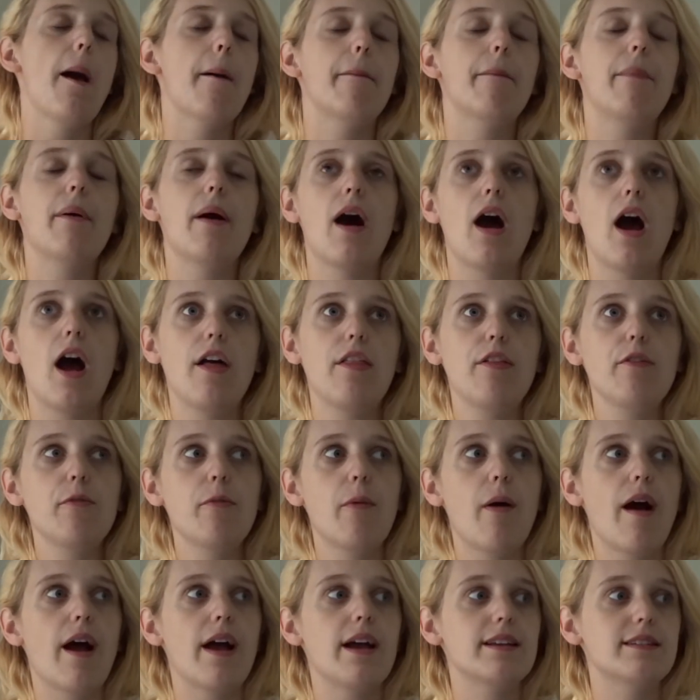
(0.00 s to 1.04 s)
But
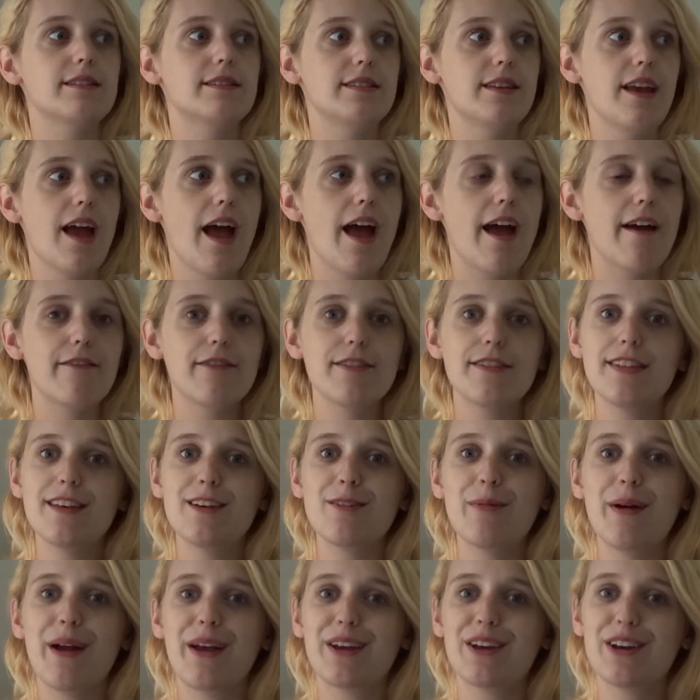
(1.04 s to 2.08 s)
otherwise, yeah,
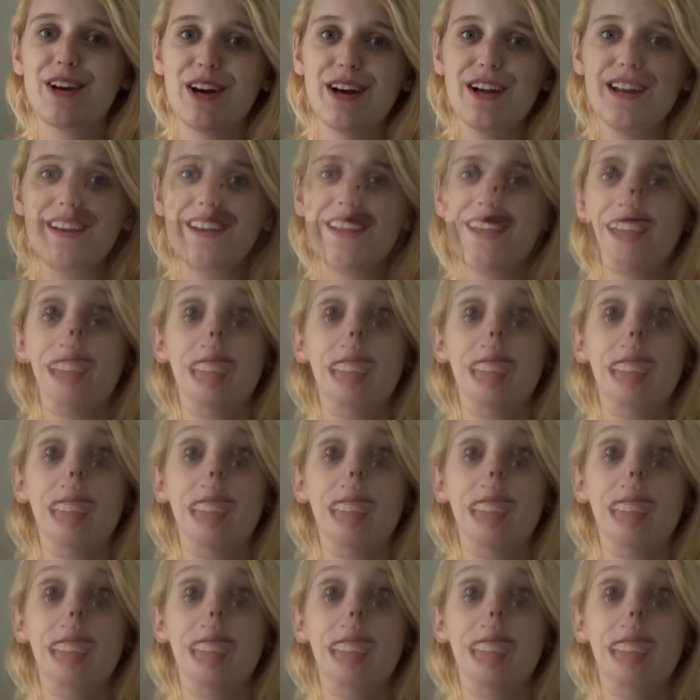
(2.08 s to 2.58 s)
everything went good.